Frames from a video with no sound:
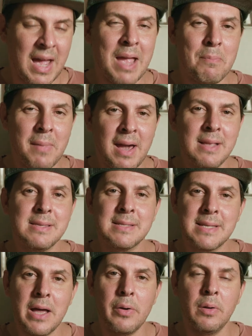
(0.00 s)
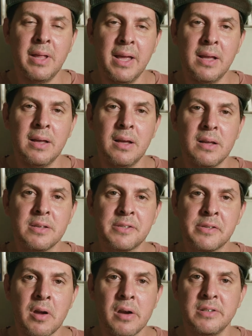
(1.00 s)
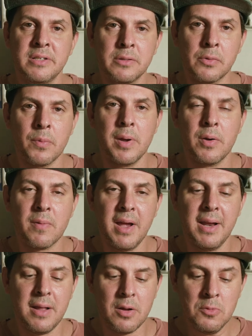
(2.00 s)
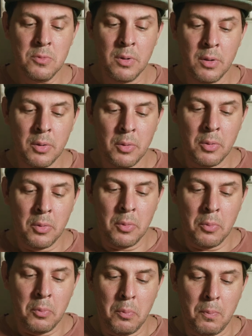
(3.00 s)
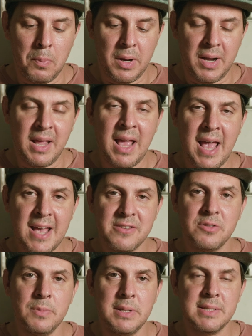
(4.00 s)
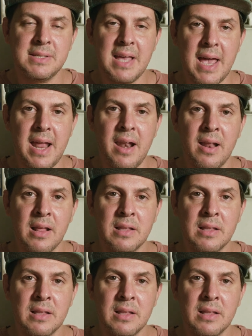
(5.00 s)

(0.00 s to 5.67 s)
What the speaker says: I might sound like a sergeant drill right now, but it has to be said.